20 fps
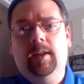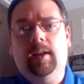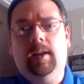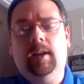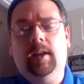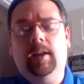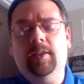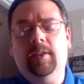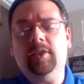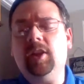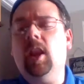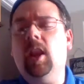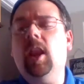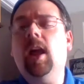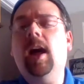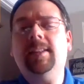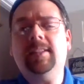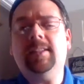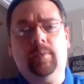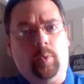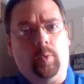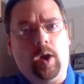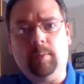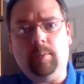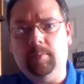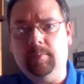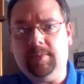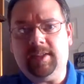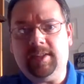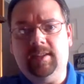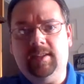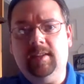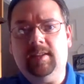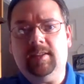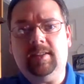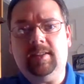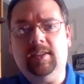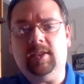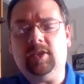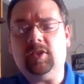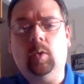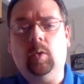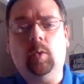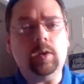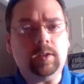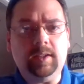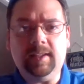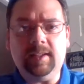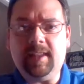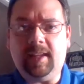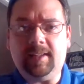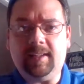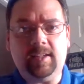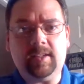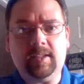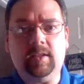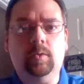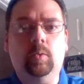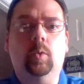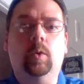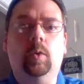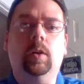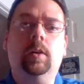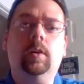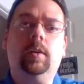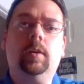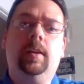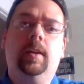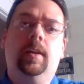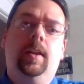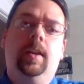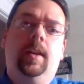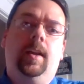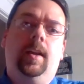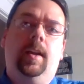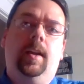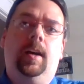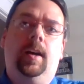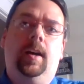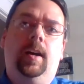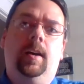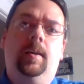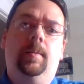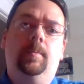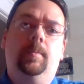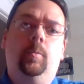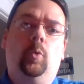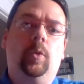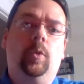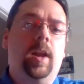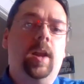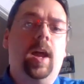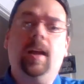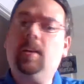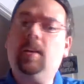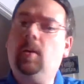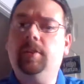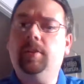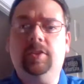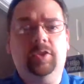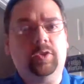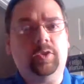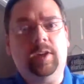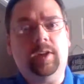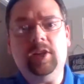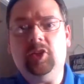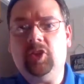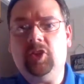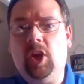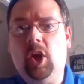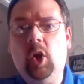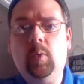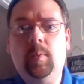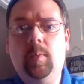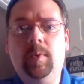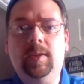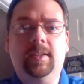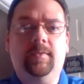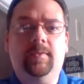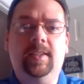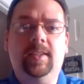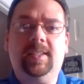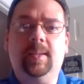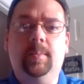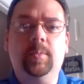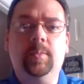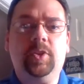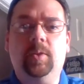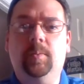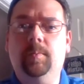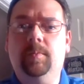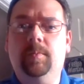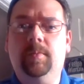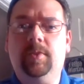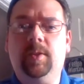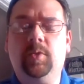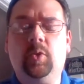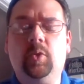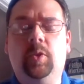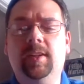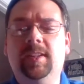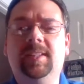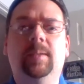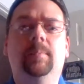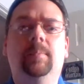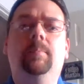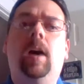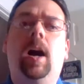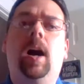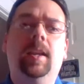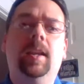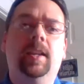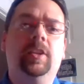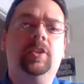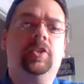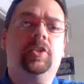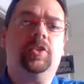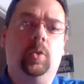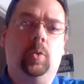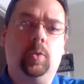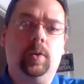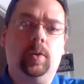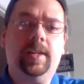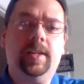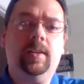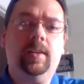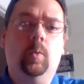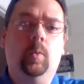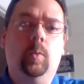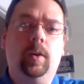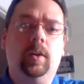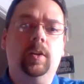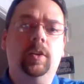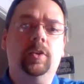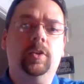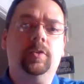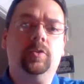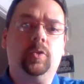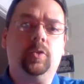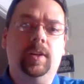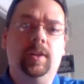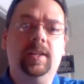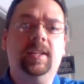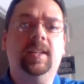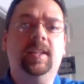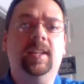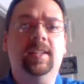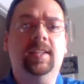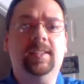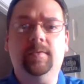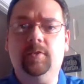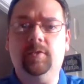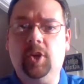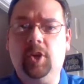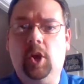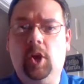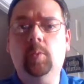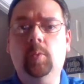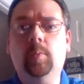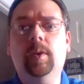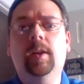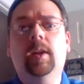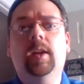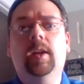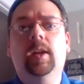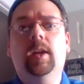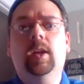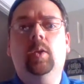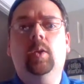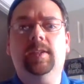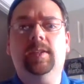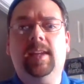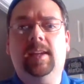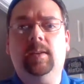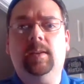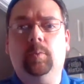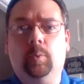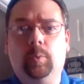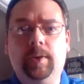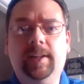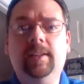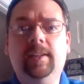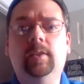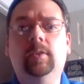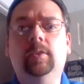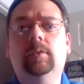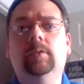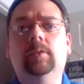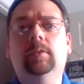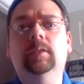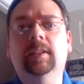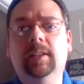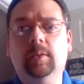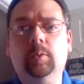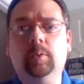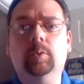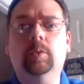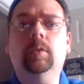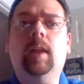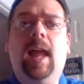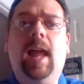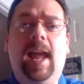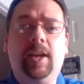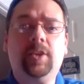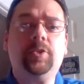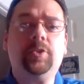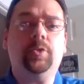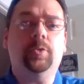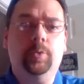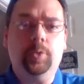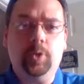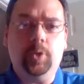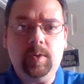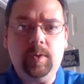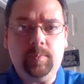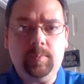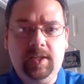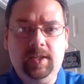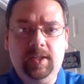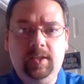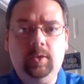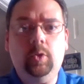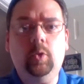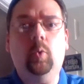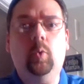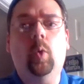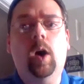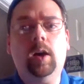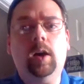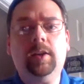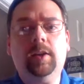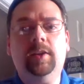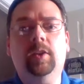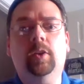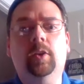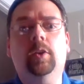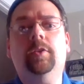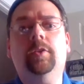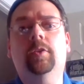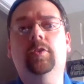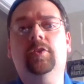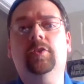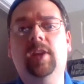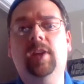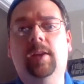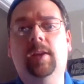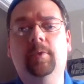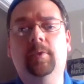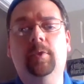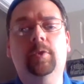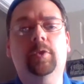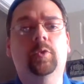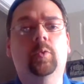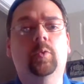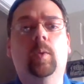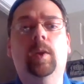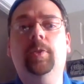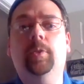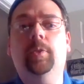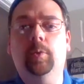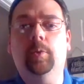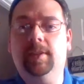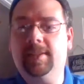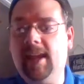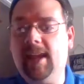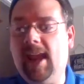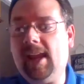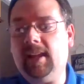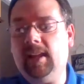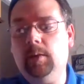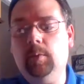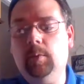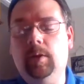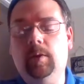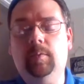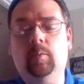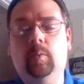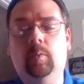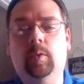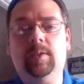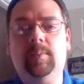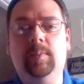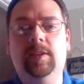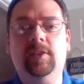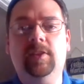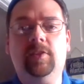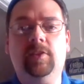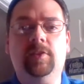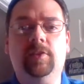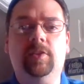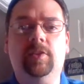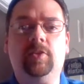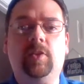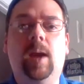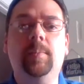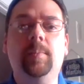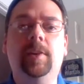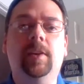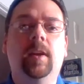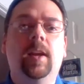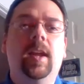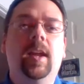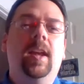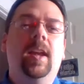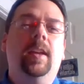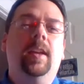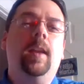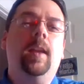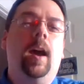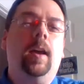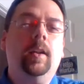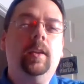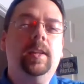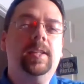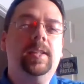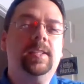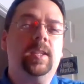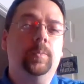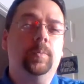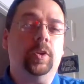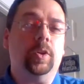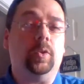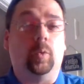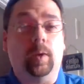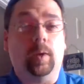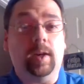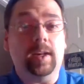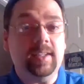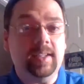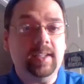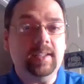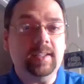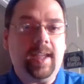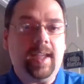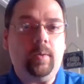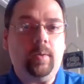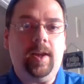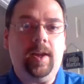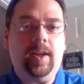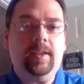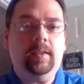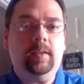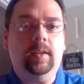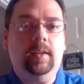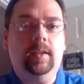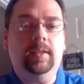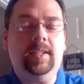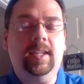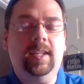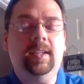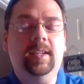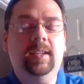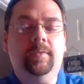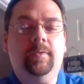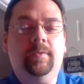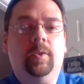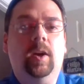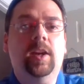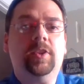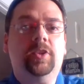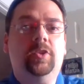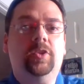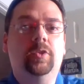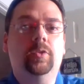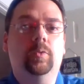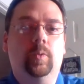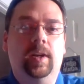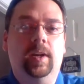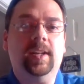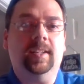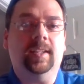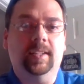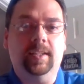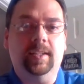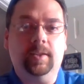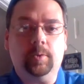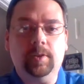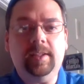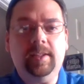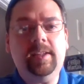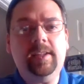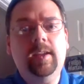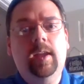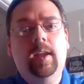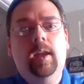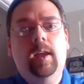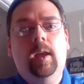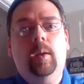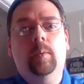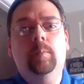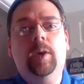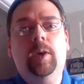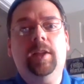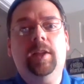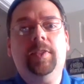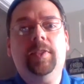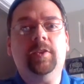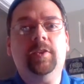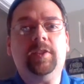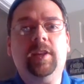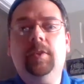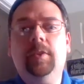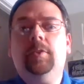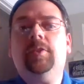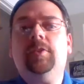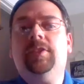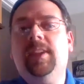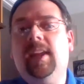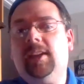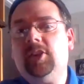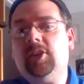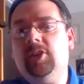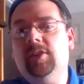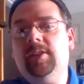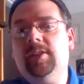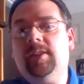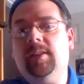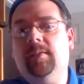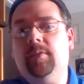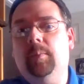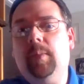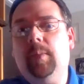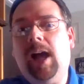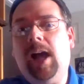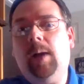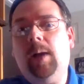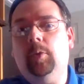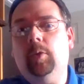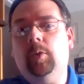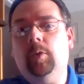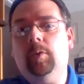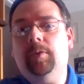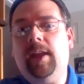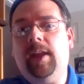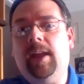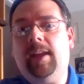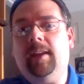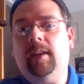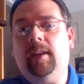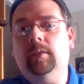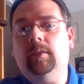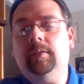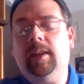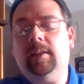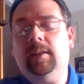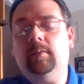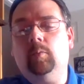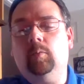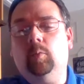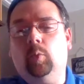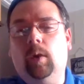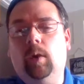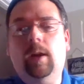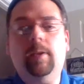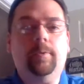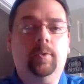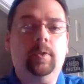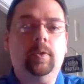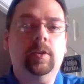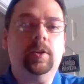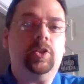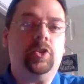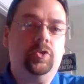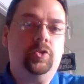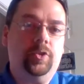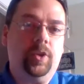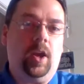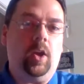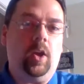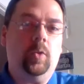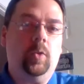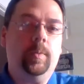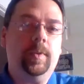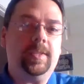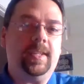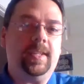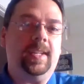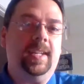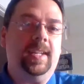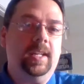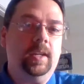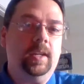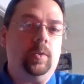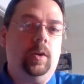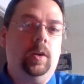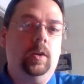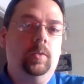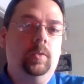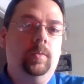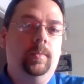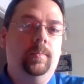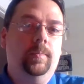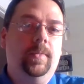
There's lots of problems to this. Historically, that doesn't work. We're not going to treat Job as if it's some sort of symbolic story. We're going to treat it as if Job was a real, literal, actual human being who walked the earth, who suffered, who went through exactly what's being described here. Not only is the book written in that way, intended for us to read it literally, but there's other sections of the Bible that reference Job as a hero.